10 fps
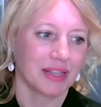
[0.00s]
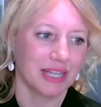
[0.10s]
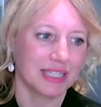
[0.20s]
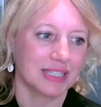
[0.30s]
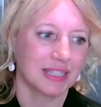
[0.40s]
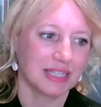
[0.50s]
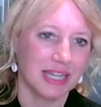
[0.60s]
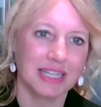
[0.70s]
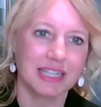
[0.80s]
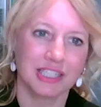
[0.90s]
they
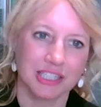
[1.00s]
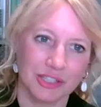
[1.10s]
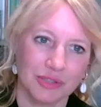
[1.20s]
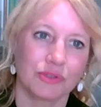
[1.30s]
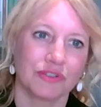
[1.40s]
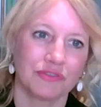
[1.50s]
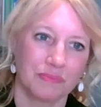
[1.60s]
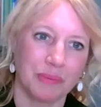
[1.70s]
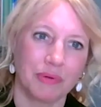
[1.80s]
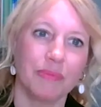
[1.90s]
tend to sort of,
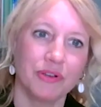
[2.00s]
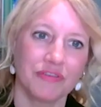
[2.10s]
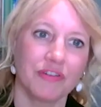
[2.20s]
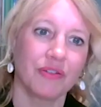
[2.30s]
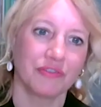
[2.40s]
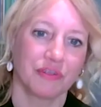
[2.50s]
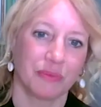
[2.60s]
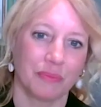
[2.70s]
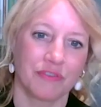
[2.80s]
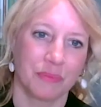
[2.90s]
people move on
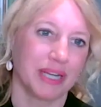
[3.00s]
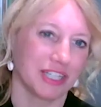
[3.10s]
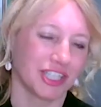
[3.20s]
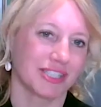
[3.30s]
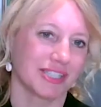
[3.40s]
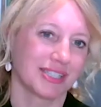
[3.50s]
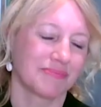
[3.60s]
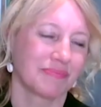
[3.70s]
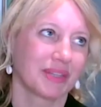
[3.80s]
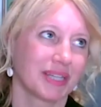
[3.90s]
from miniatures.
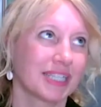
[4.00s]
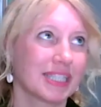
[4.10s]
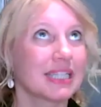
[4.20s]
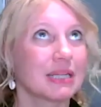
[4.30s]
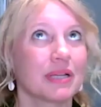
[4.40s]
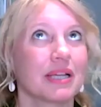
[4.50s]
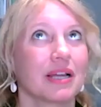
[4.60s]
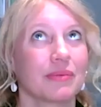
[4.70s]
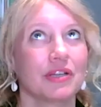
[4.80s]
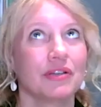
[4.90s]
It's a little bit
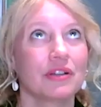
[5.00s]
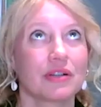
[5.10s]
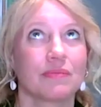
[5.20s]
like when you